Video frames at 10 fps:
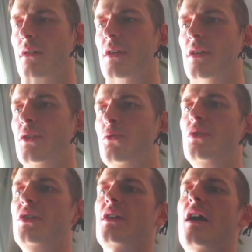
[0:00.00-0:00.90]
You
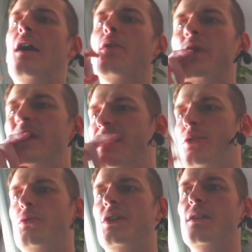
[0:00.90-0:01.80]
need AoE
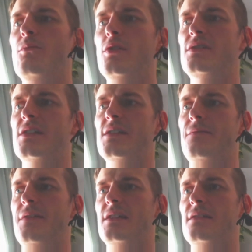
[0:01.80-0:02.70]
to kill monsters
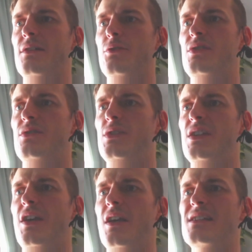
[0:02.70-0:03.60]
effectively. You see
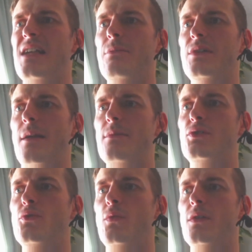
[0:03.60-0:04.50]
here, sometimes
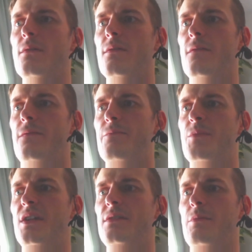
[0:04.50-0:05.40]
you will
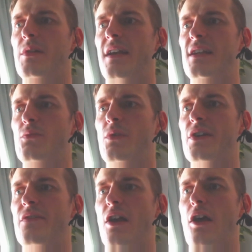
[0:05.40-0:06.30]
meet place
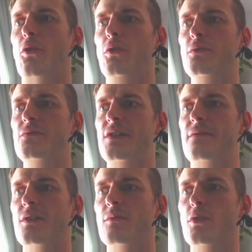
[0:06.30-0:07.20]
where there are a lot of
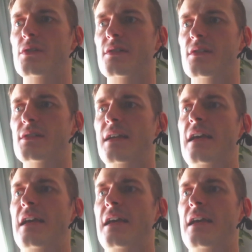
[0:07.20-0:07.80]
different monsters.